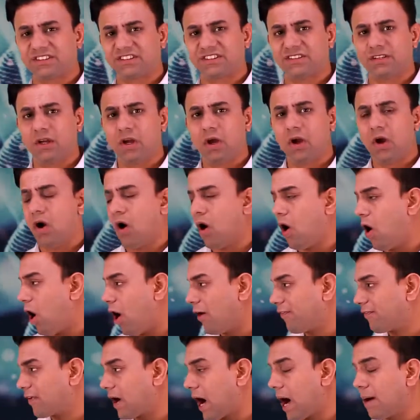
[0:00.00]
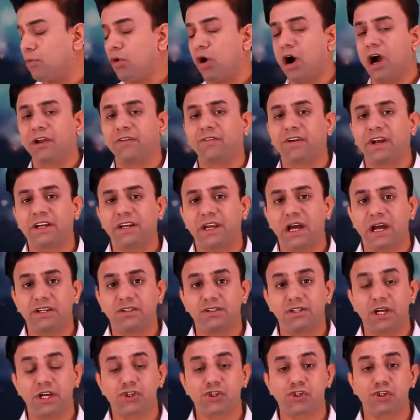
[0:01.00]
products of carbohydrate
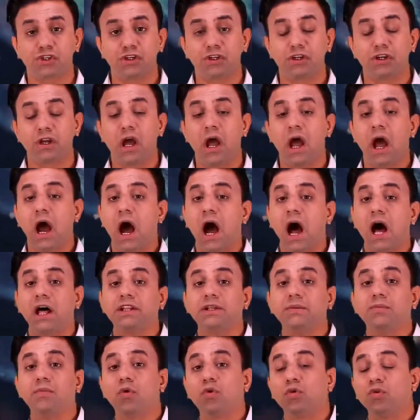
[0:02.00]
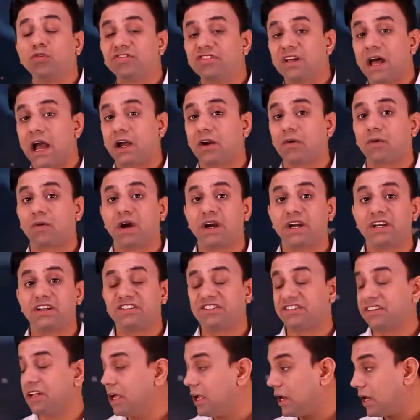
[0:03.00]
digestion are the
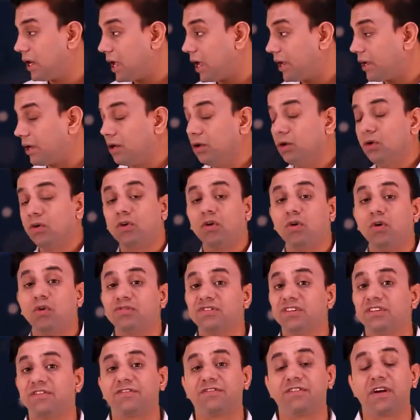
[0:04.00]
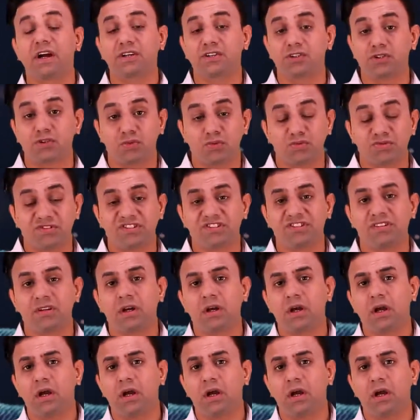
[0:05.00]
monosaccharides like glucose and fructose.